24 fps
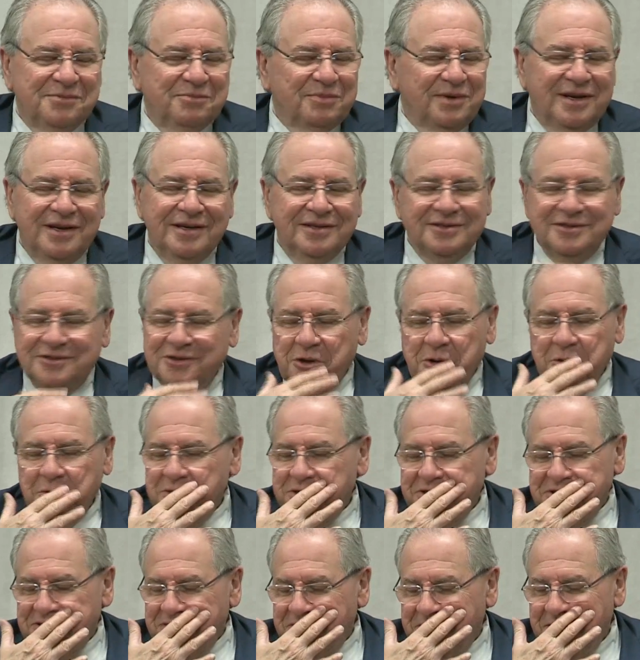But there's
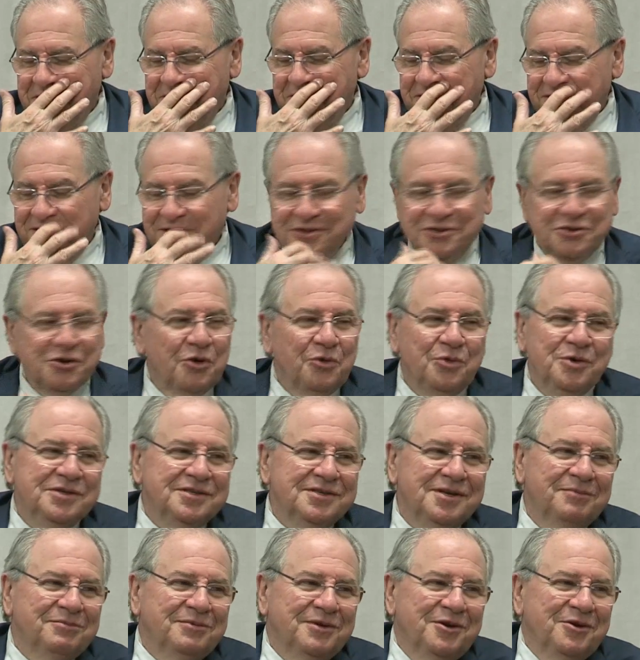always
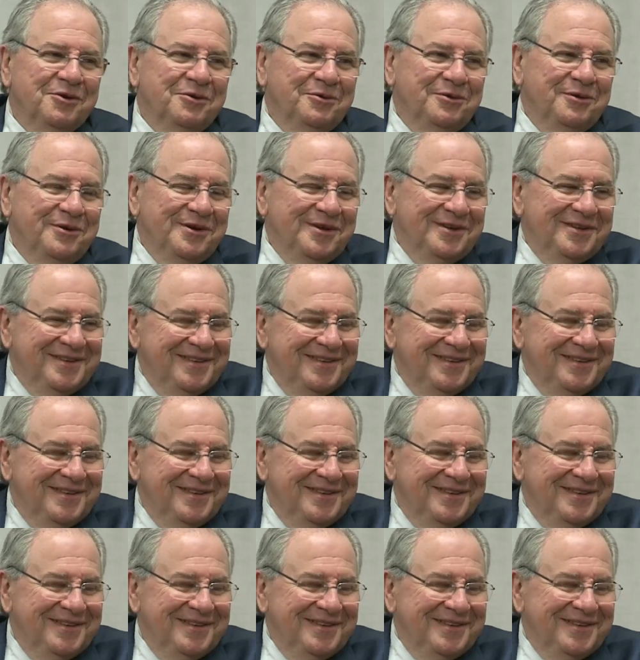something going on.